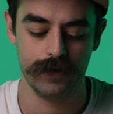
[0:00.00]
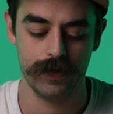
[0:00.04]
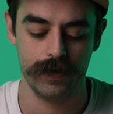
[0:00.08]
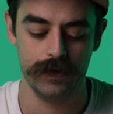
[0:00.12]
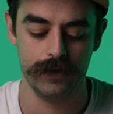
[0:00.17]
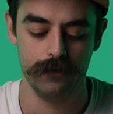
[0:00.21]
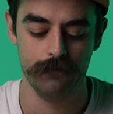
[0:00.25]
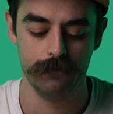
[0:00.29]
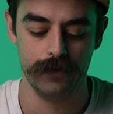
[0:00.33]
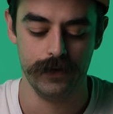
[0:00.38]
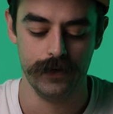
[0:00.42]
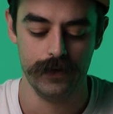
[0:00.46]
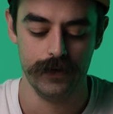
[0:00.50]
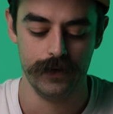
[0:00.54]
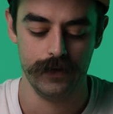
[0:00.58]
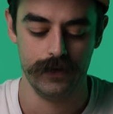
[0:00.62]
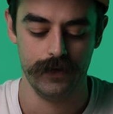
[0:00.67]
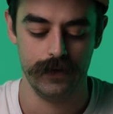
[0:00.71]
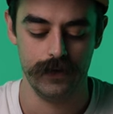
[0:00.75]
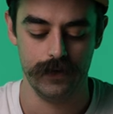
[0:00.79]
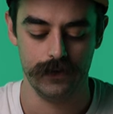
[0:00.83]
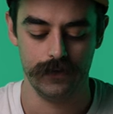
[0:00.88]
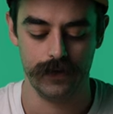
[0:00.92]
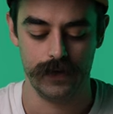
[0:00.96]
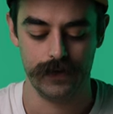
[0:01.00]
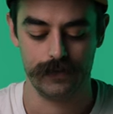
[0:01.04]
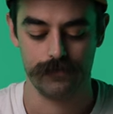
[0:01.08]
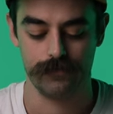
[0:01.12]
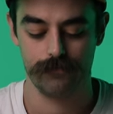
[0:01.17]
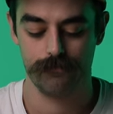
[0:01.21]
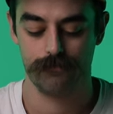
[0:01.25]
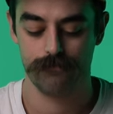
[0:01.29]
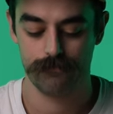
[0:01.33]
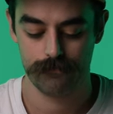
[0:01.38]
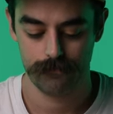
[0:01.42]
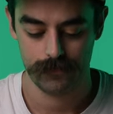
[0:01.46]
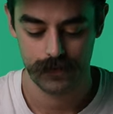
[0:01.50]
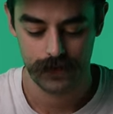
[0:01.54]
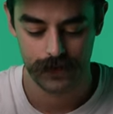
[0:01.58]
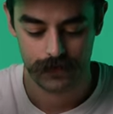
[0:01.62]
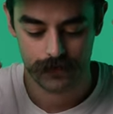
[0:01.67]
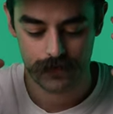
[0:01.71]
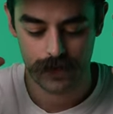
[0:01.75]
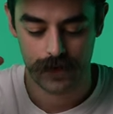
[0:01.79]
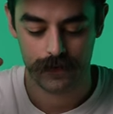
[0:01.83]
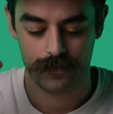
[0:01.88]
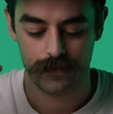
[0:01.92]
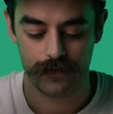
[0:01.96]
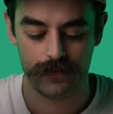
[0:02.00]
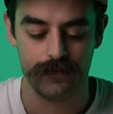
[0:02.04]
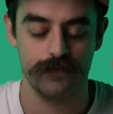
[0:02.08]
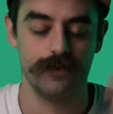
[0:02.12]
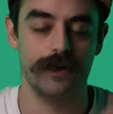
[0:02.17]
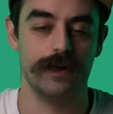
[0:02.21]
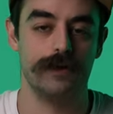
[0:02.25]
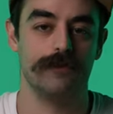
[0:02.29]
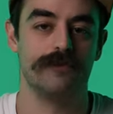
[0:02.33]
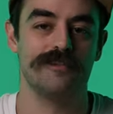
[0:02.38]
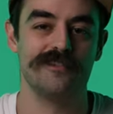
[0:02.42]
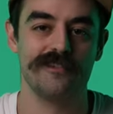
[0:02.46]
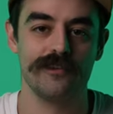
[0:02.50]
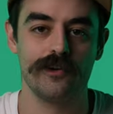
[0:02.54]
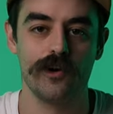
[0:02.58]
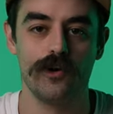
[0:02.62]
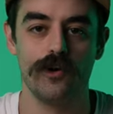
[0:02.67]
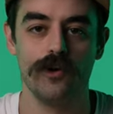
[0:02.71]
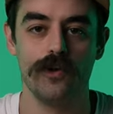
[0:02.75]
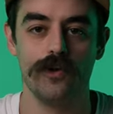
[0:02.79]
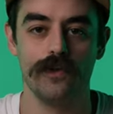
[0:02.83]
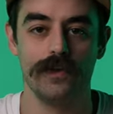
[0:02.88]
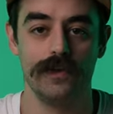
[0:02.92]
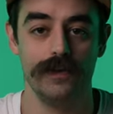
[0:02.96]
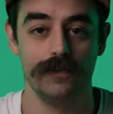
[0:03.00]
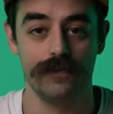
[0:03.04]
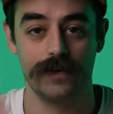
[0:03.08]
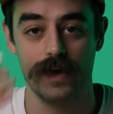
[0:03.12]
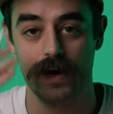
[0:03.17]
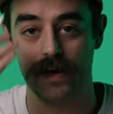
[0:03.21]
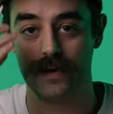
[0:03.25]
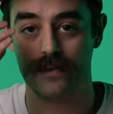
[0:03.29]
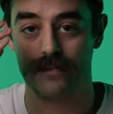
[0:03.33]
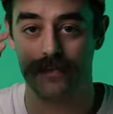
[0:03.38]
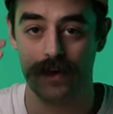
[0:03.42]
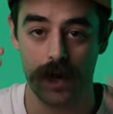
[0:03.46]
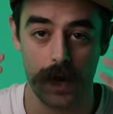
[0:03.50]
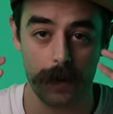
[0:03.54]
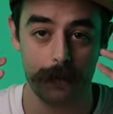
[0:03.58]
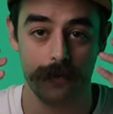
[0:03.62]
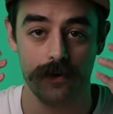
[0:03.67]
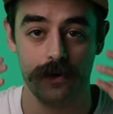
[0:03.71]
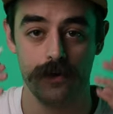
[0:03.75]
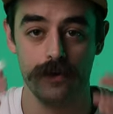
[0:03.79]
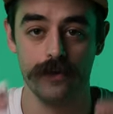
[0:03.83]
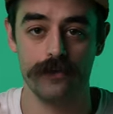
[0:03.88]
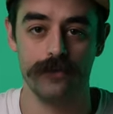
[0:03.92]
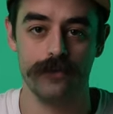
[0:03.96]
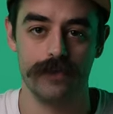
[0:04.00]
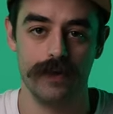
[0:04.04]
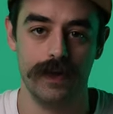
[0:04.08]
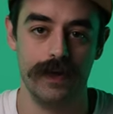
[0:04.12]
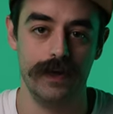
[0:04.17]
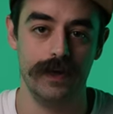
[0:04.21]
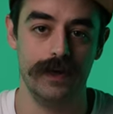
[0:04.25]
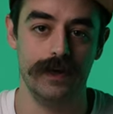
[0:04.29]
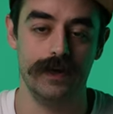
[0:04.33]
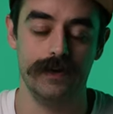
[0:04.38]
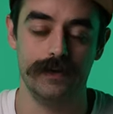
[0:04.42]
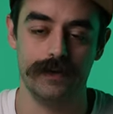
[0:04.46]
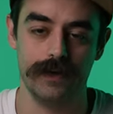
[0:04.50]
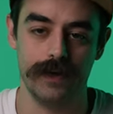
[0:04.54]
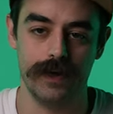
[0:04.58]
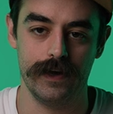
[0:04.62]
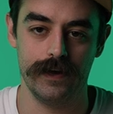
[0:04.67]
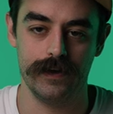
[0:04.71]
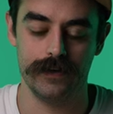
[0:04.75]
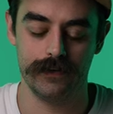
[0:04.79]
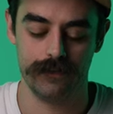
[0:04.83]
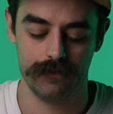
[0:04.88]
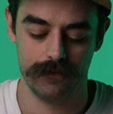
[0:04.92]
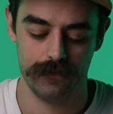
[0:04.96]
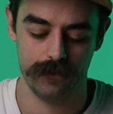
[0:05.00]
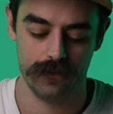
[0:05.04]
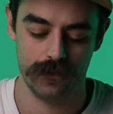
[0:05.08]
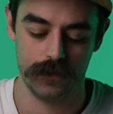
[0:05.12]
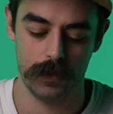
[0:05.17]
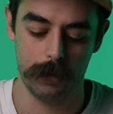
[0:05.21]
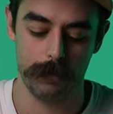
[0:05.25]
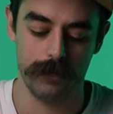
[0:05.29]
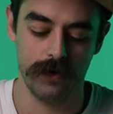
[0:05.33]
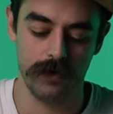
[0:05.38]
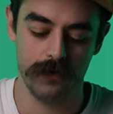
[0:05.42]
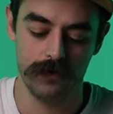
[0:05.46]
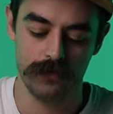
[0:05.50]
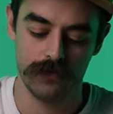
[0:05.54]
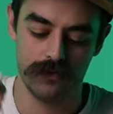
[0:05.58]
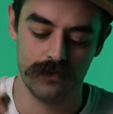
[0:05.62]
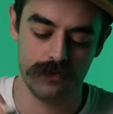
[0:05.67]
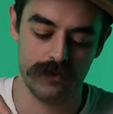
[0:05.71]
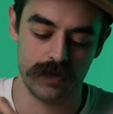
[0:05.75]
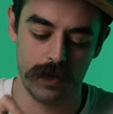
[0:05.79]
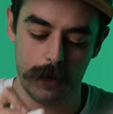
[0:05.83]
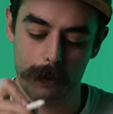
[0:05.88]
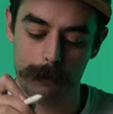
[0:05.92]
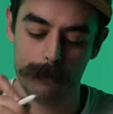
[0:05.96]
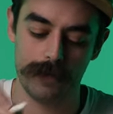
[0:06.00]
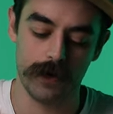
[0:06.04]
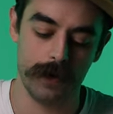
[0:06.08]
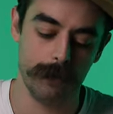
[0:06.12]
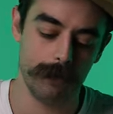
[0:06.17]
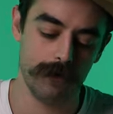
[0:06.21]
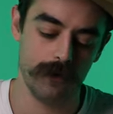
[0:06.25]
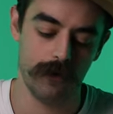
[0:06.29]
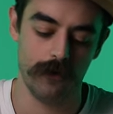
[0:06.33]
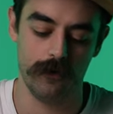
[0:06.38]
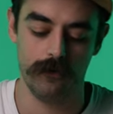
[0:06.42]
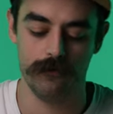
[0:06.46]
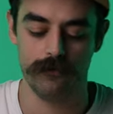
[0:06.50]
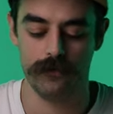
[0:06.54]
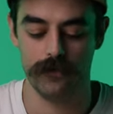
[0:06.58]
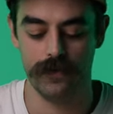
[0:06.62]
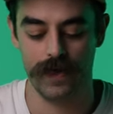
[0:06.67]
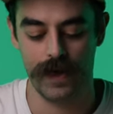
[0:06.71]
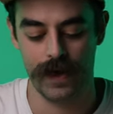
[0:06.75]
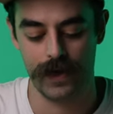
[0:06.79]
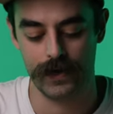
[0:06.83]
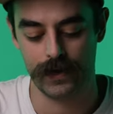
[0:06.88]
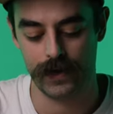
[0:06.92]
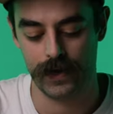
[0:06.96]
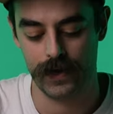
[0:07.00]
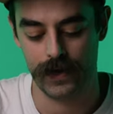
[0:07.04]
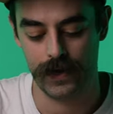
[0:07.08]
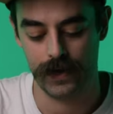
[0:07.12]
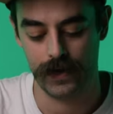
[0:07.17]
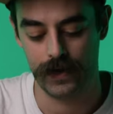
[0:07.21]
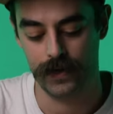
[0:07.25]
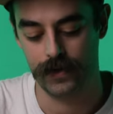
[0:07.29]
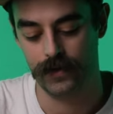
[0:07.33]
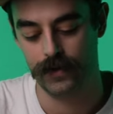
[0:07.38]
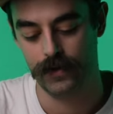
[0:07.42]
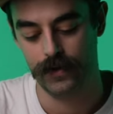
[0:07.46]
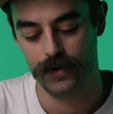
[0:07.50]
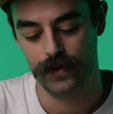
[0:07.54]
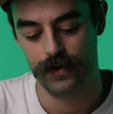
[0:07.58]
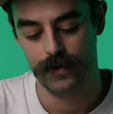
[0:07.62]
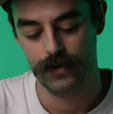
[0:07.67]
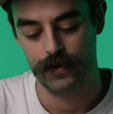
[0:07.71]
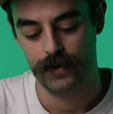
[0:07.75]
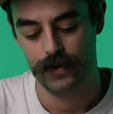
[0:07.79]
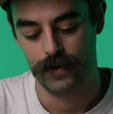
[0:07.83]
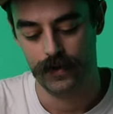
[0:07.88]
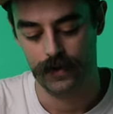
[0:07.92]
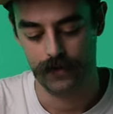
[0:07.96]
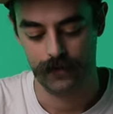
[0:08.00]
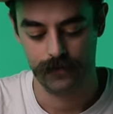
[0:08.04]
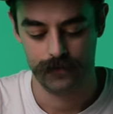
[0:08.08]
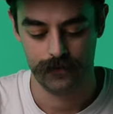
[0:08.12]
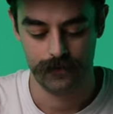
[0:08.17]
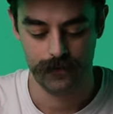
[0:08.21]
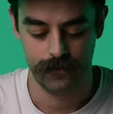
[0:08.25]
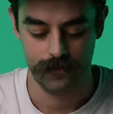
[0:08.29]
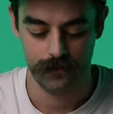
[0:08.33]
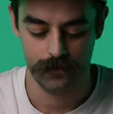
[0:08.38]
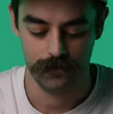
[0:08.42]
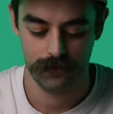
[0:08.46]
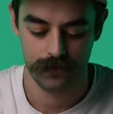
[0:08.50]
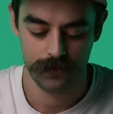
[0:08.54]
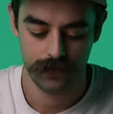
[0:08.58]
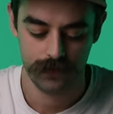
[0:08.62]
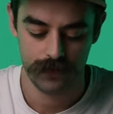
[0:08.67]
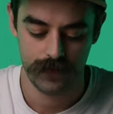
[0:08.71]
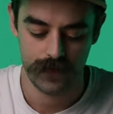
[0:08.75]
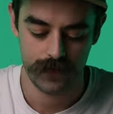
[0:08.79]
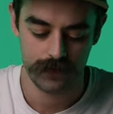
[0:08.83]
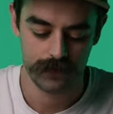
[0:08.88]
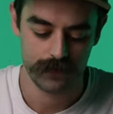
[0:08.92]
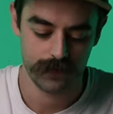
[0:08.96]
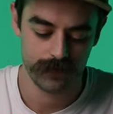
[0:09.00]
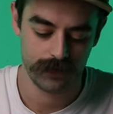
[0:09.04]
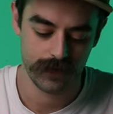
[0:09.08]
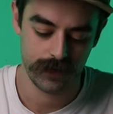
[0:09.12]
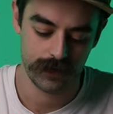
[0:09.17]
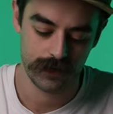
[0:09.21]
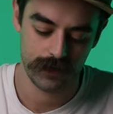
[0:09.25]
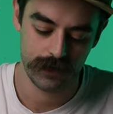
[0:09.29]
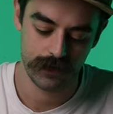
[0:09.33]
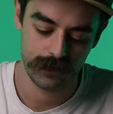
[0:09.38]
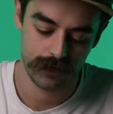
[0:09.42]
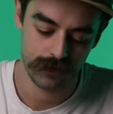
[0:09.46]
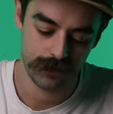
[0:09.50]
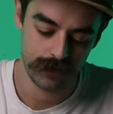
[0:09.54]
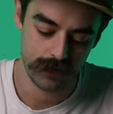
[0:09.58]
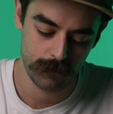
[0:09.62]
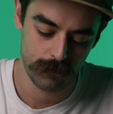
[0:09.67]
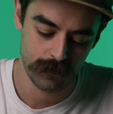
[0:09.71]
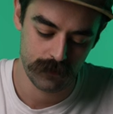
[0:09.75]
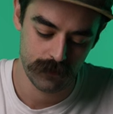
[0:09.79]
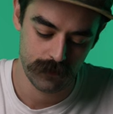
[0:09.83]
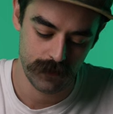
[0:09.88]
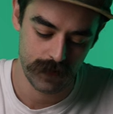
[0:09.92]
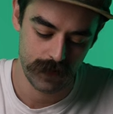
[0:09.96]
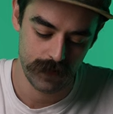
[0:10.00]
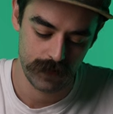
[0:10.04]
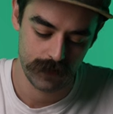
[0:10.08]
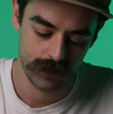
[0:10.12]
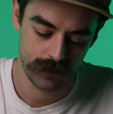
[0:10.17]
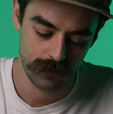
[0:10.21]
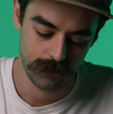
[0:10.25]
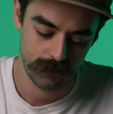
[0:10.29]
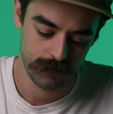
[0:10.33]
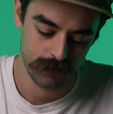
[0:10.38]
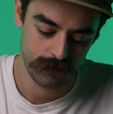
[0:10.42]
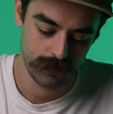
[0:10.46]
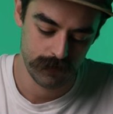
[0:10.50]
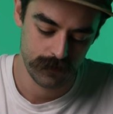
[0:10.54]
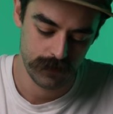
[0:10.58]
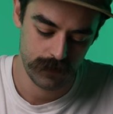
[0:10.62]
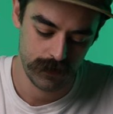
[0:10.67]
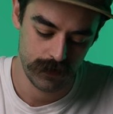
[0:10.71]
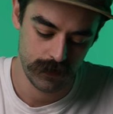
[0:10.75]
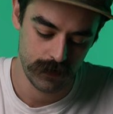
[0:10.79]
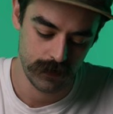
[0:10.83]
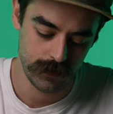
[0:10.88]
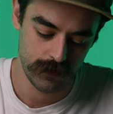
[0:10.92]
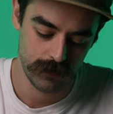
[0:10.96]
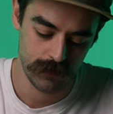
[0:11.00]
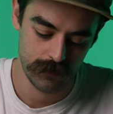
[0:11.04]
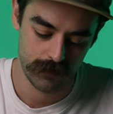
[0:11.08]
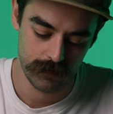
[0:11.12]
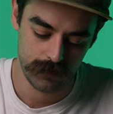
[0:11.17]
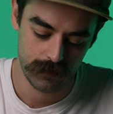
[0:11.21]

Um, you know, like inside the snake's skull, he's got his eyeballs, and uh, the bones are just going to bump over that eye. And so that's just going to go somewhere like, you know,